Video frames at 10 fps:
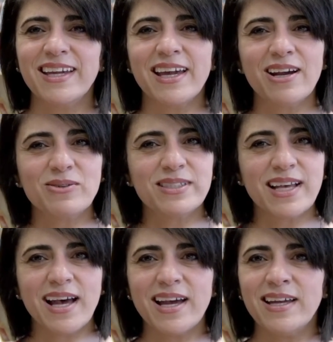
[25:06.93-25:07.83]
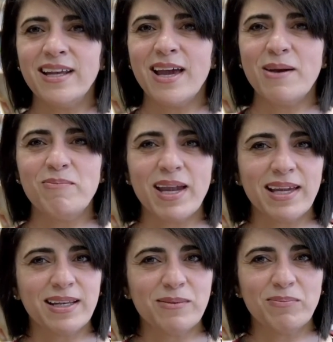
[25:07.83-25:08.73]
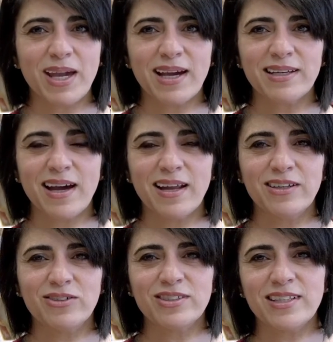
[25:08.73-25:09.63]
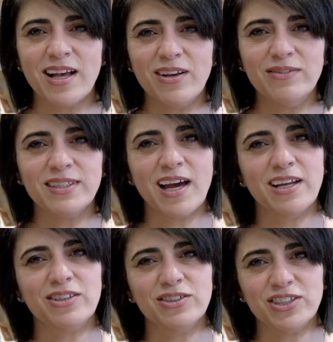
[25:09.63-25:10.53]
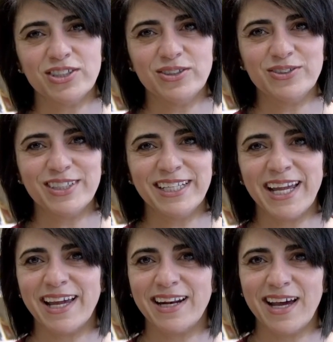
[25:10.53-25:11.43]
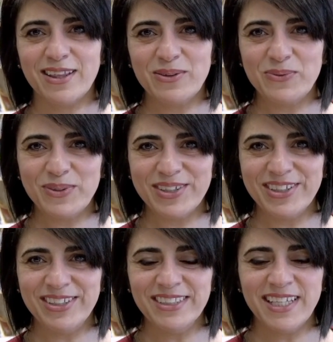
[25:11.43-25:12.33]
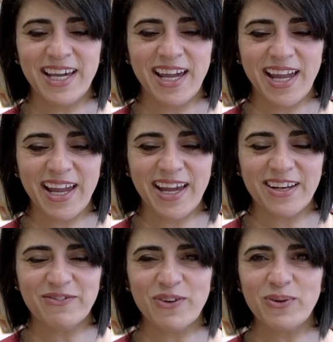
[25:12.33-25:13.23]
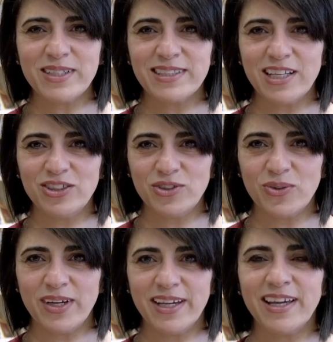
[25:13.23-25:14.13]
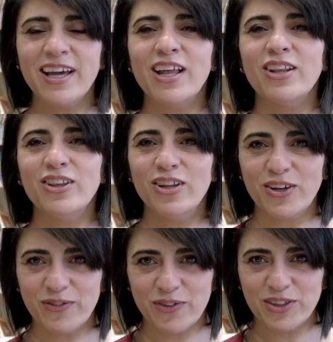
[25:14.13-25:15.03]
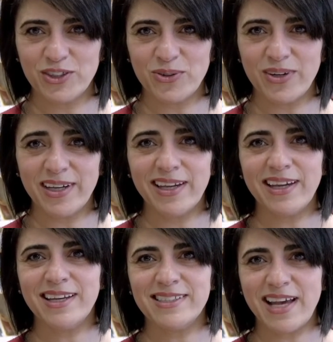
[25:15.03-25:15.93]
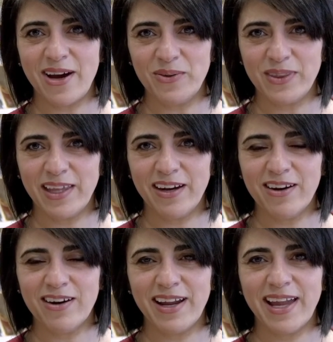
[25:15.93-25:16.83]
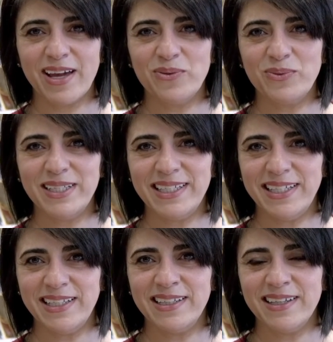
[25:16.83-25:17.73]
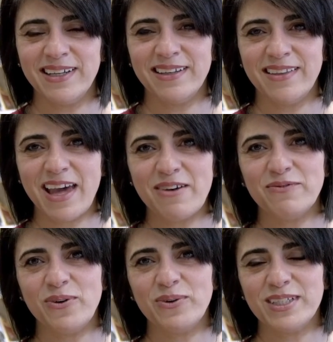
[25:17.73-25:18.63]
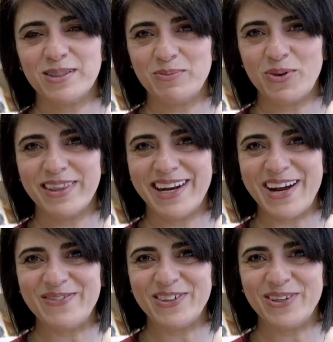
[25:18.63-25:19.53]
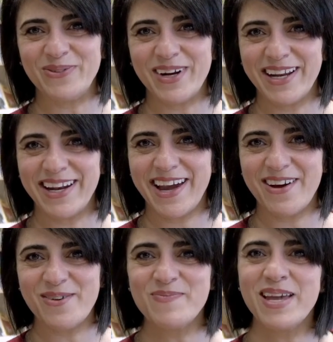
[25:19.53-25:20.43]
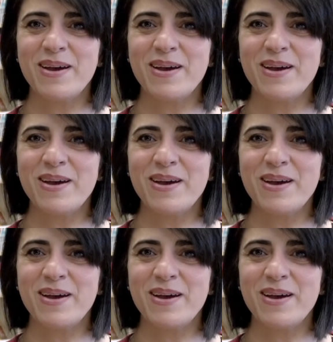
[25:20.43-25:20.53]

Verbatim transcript: Get outside, make an impact on yourselves, on your children, and on the world, and focus on joy look for joy. It's out there, and we need that focus more than ever right now.